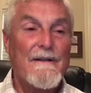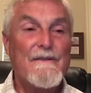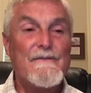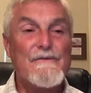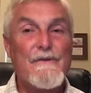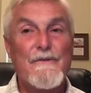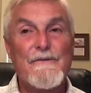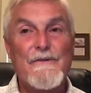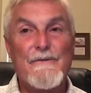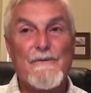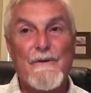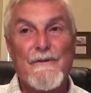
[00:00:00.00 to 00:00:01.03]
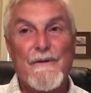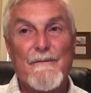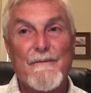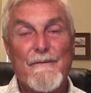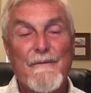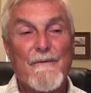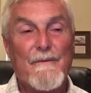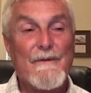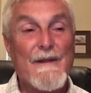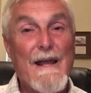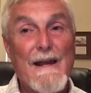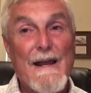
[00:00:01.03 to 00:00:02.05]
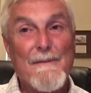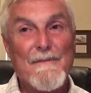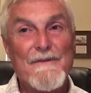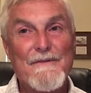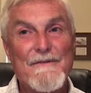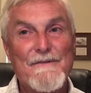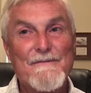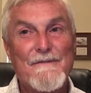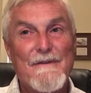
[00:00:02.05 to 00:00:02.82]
His church is with him when that happens.